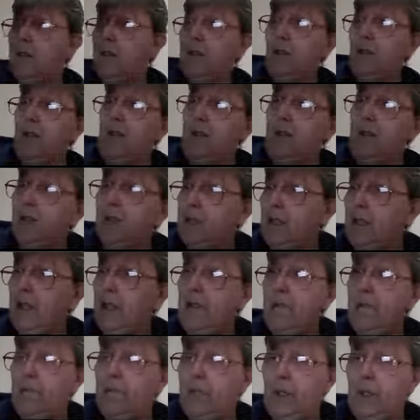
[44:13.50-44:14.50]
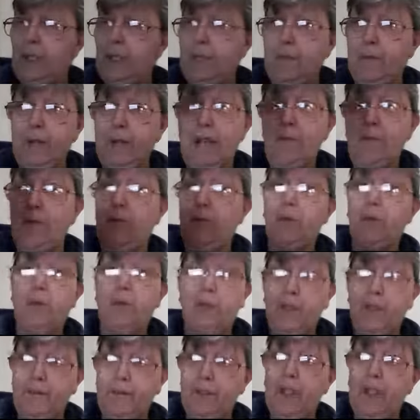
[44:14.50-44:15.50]
do the same bloody payment, but
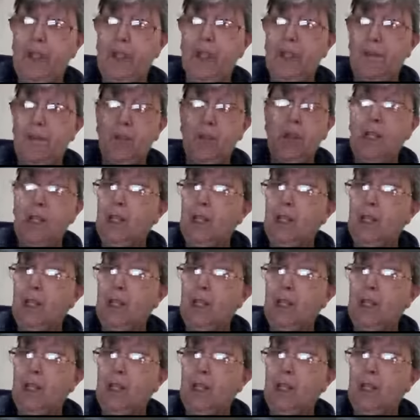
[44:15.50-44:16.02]
lift it up.